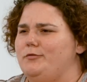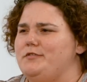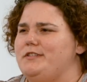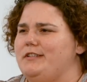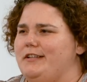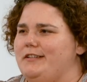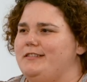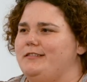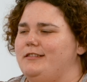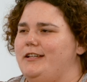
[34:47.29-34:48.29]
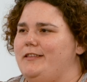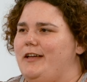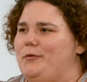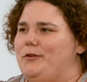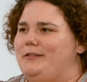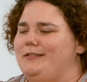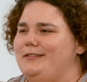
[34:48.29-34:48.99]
Resilient. Like that one.